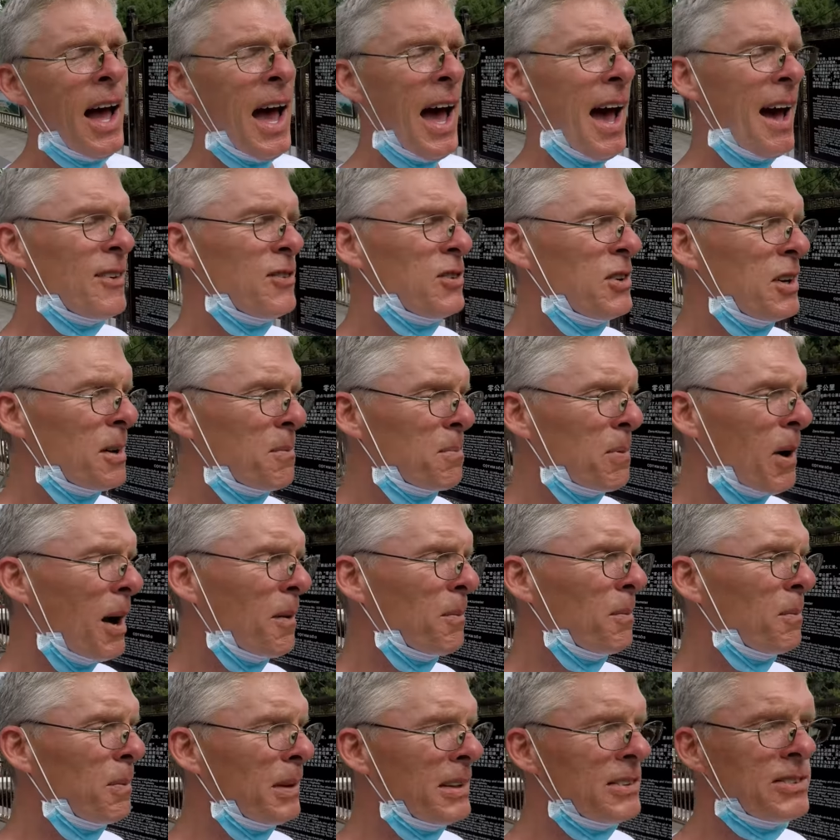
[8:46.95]
as you can
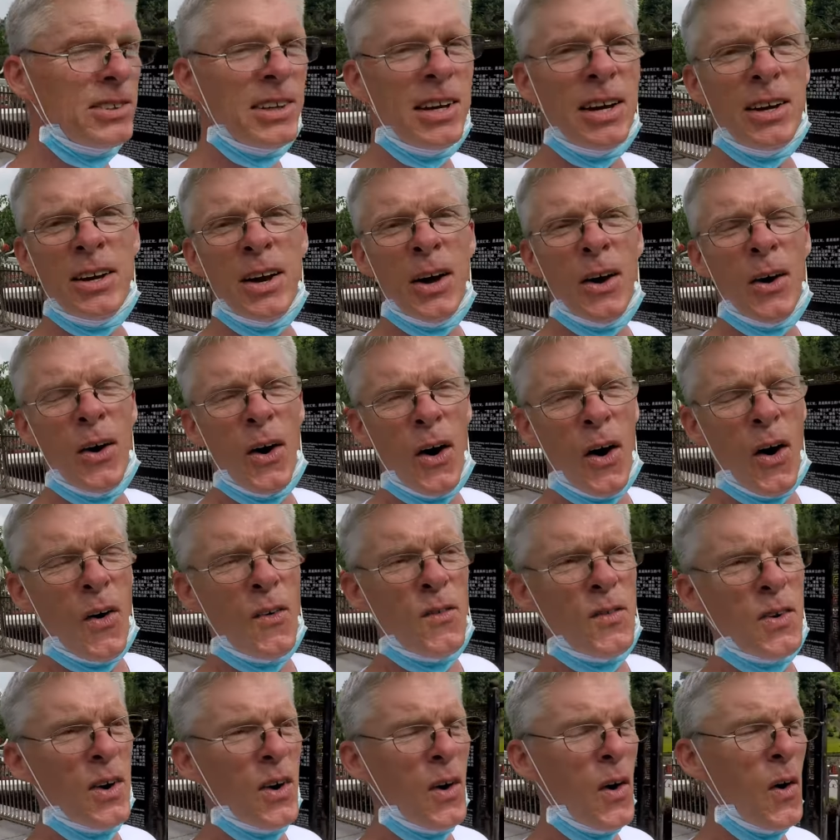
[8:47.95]
probably see
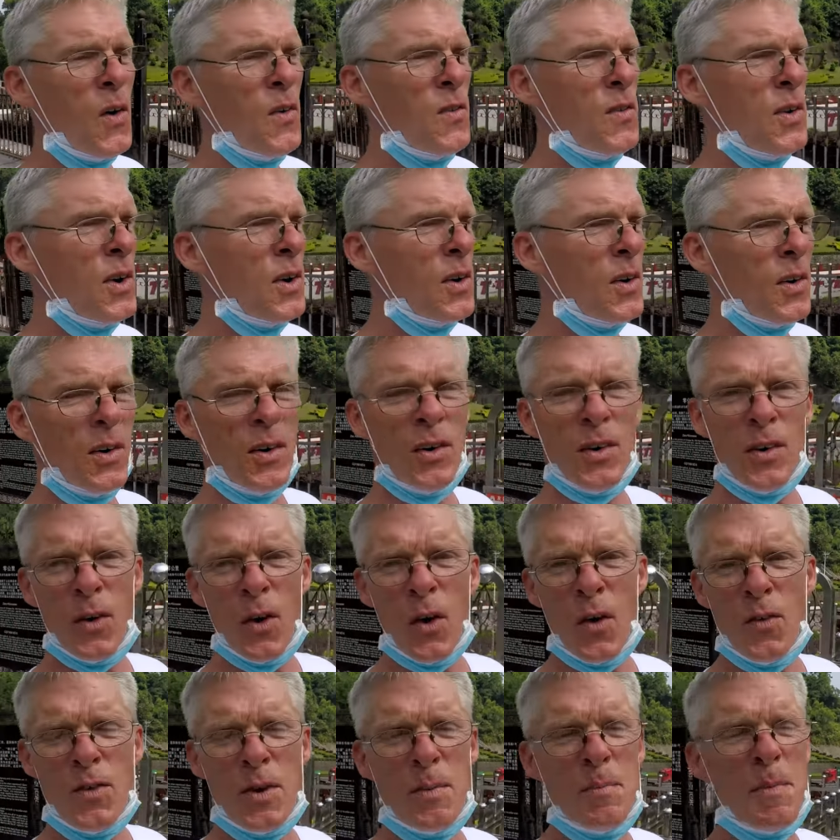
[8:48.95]

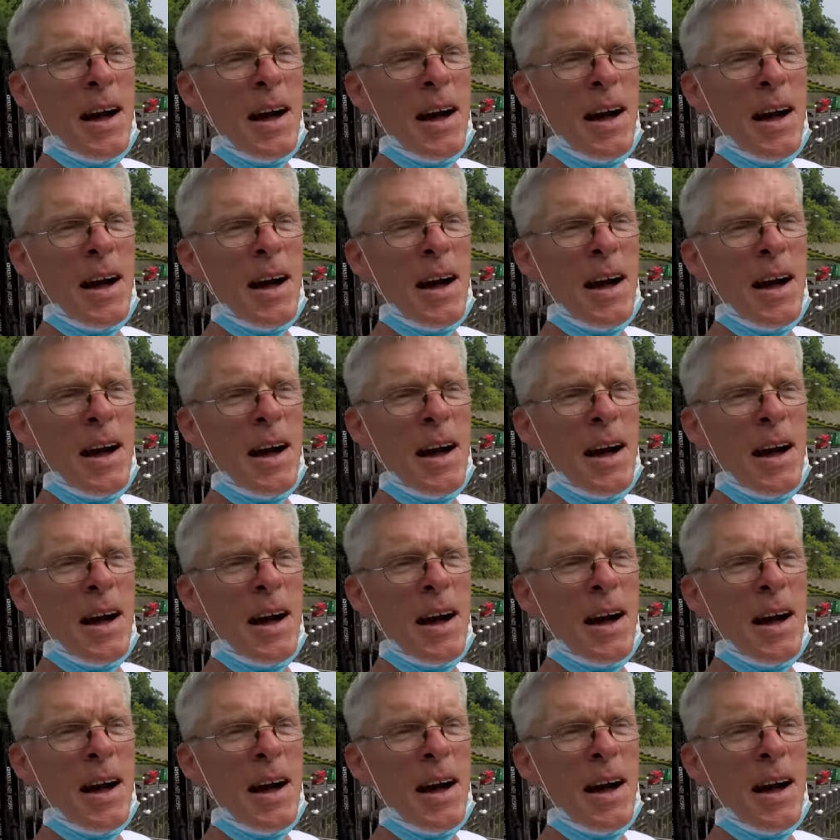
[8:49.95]
over